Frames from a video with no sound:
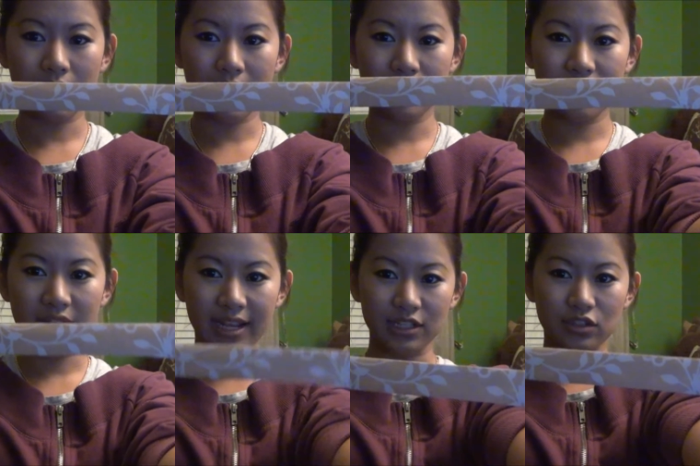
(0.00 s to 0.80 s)
kind of a
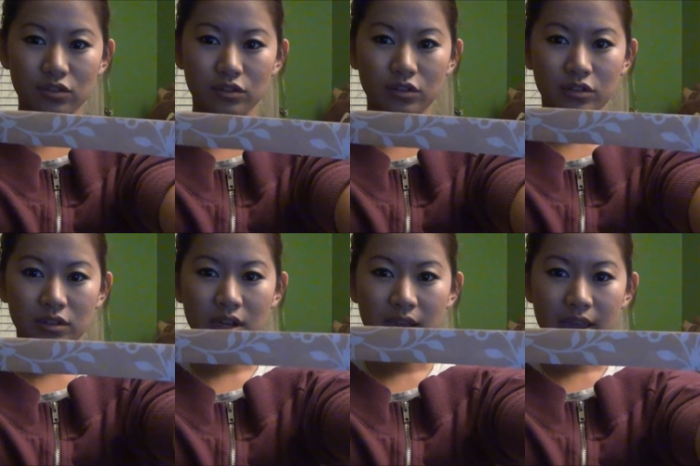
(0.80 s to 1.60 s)
nicer
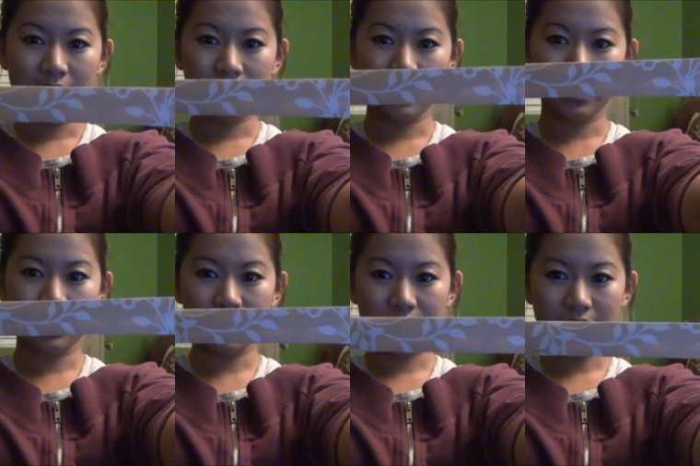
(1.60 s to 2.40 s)

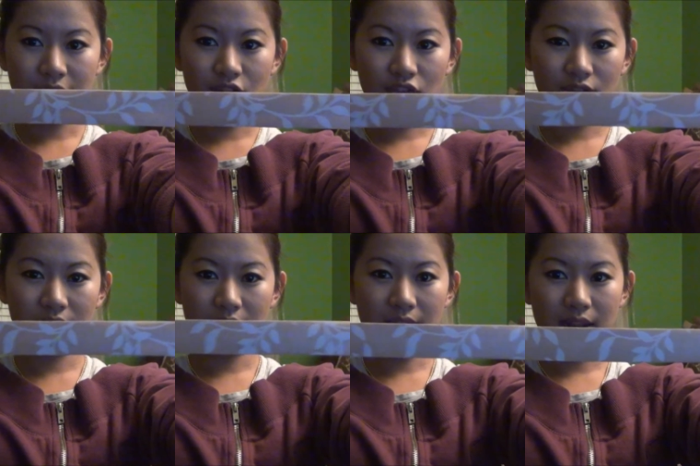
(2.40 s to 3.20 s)
clean edge
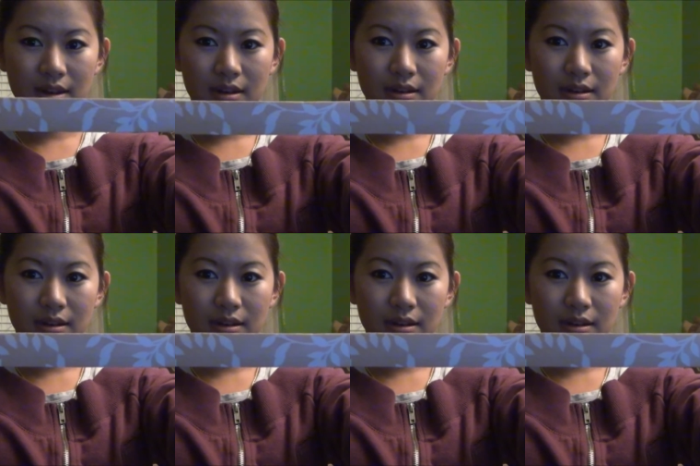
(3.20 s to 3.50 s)
to that?